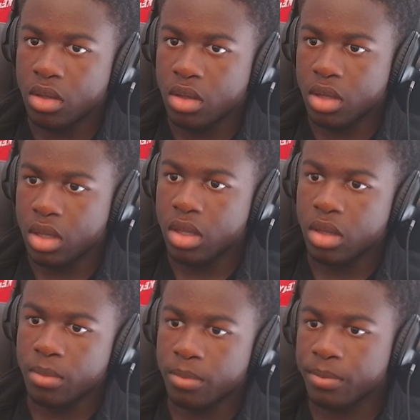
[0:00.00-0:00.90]

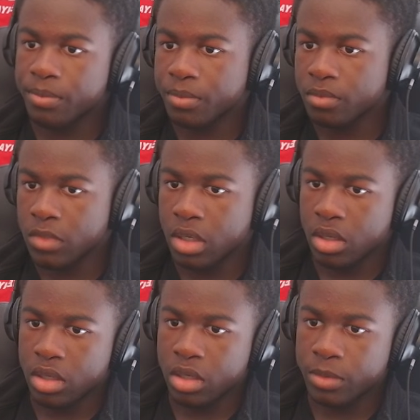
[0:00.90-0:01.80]

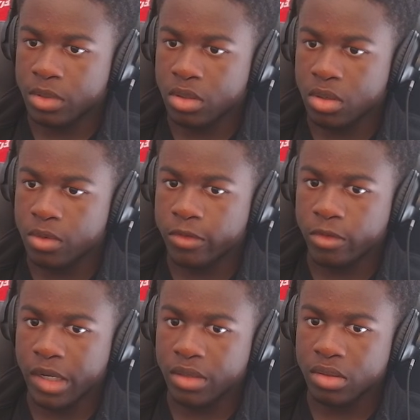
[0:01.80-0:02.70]
Yeah, I'm just gonna overwrite